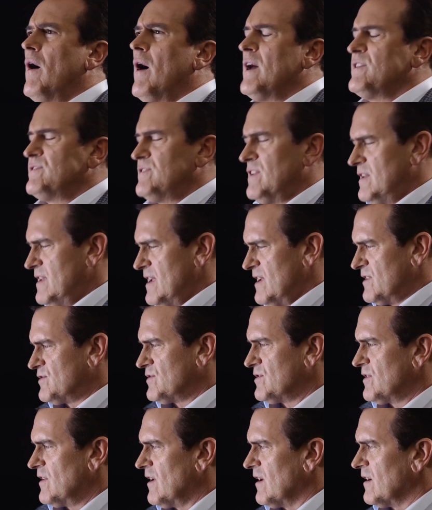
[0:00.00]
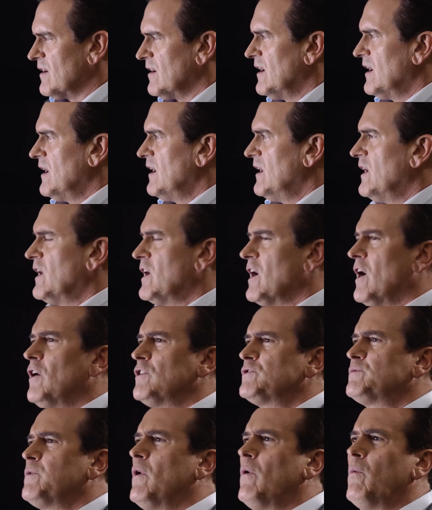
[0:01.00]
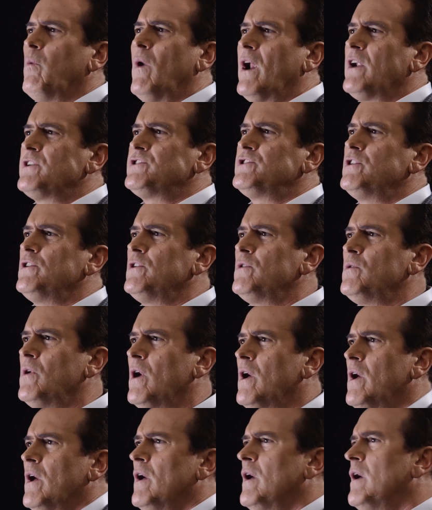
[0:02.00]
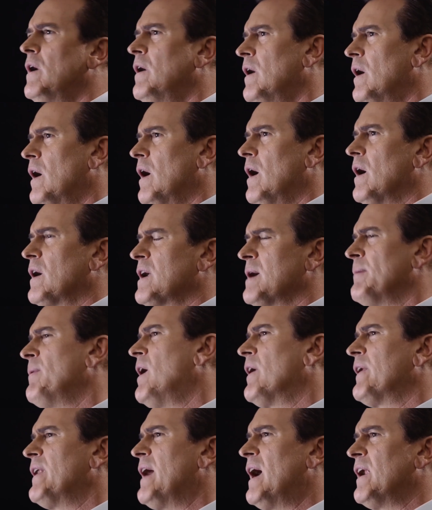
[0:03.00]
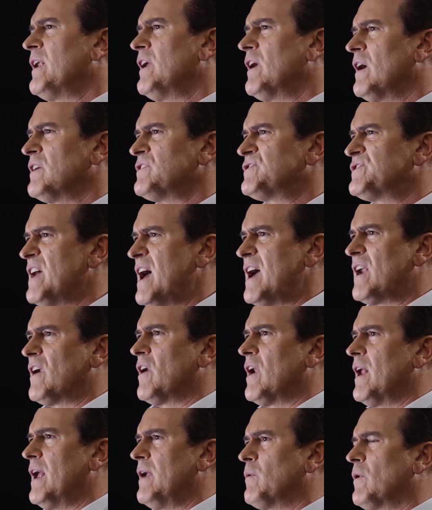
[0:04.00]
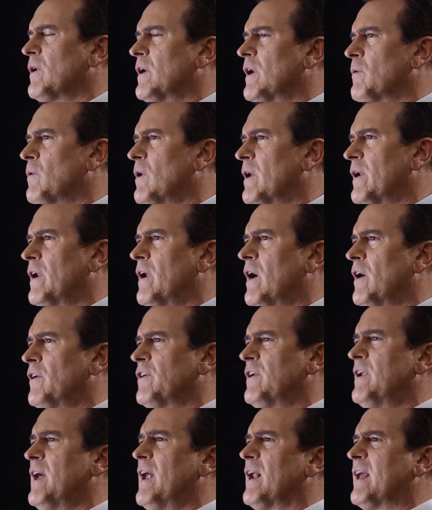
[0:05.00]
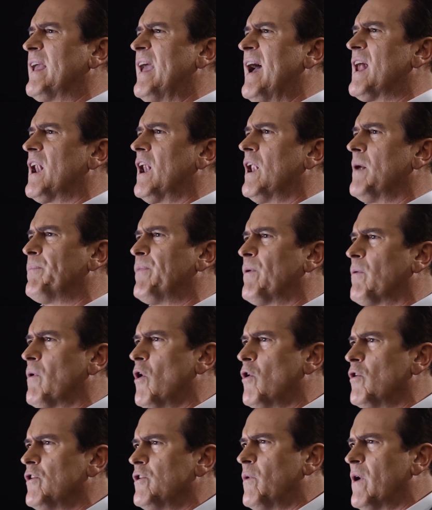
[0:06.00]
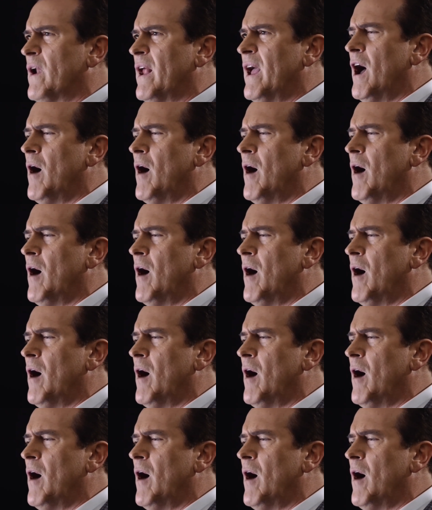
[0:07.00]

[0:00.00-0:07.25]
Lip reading: I said, "Yes, sir." He goes, "Well, why don't you come on down here on Saturday? We're gonna run 100 head of cattle up the road. You wanna